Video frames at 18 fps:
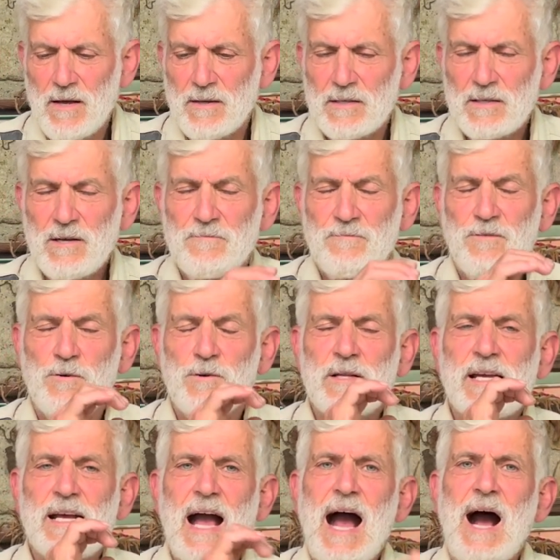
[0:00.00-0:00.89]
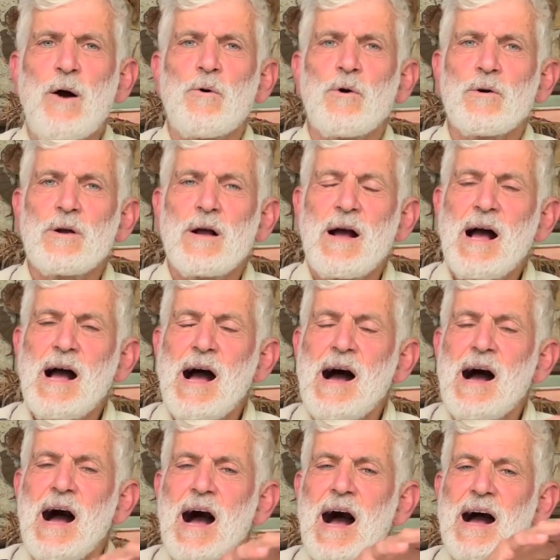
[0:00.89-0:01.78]
converting our
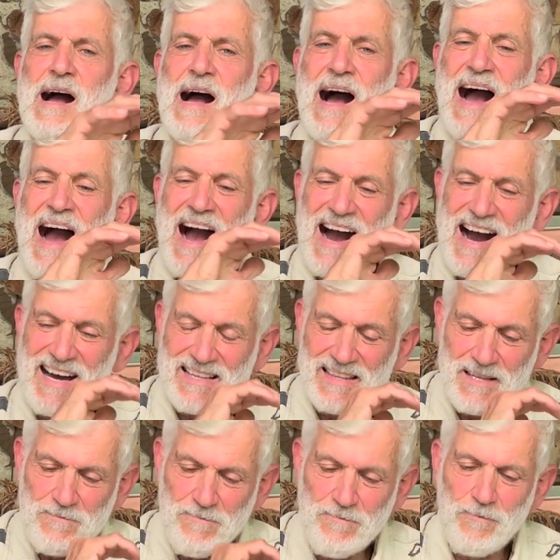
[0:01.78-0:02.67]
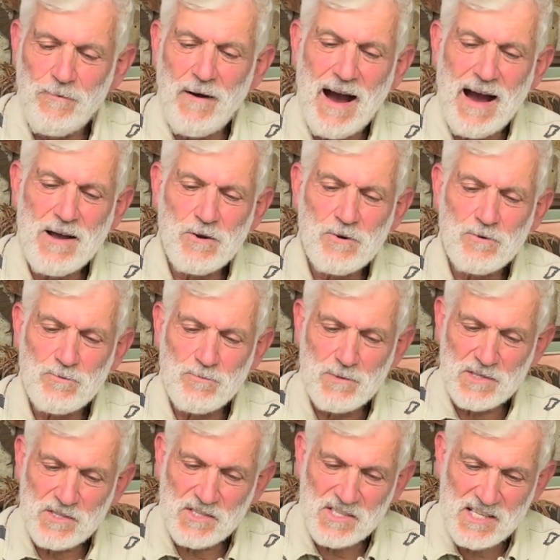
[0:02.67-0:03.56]
highly
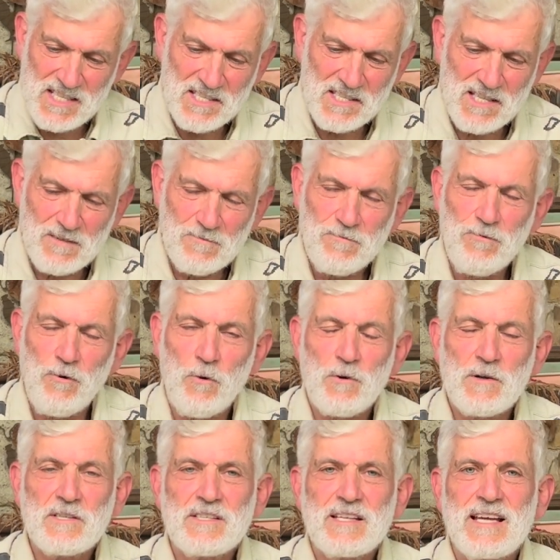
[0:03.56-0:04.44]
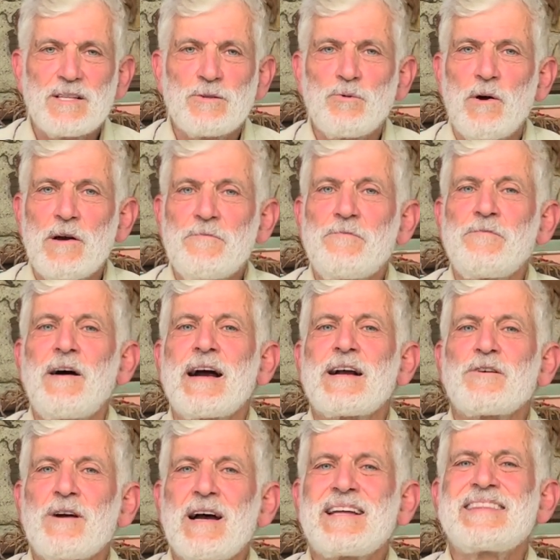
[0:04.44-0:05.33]
fire-resistant forest into a
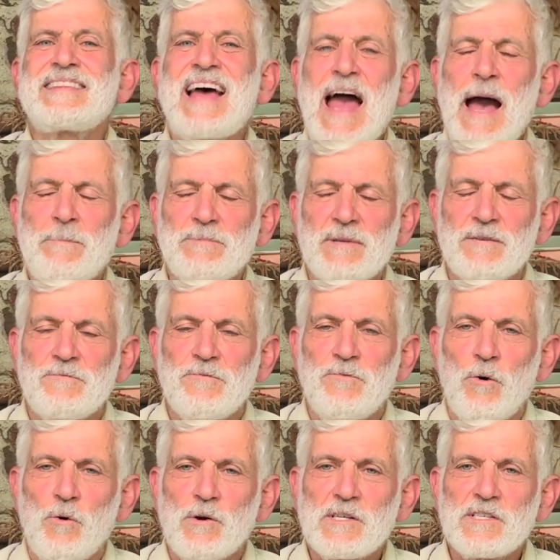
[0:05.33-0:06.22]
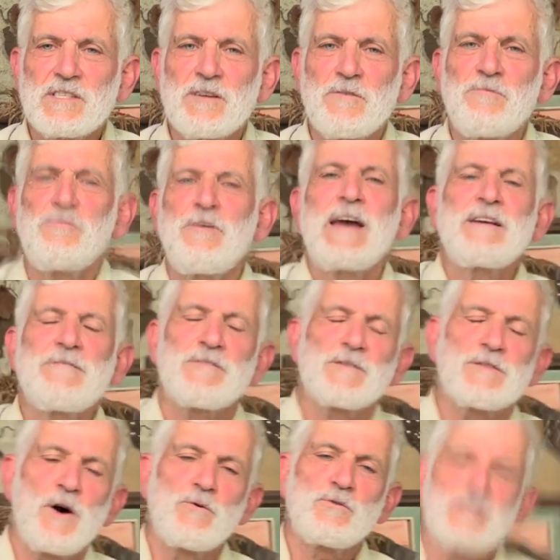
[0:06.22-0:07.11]
fire-adapted forest to favor
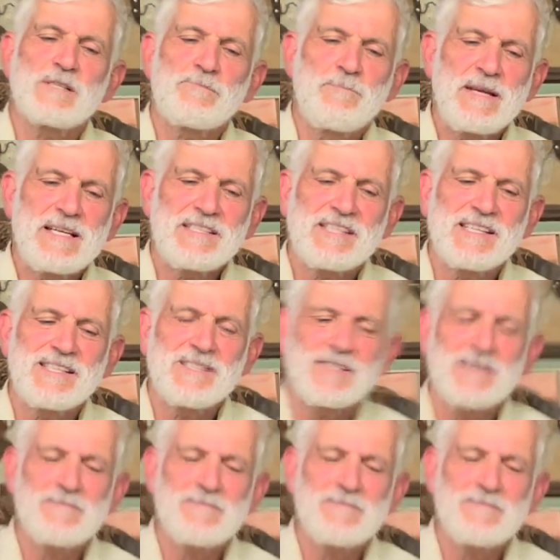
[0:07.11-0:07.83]
those species.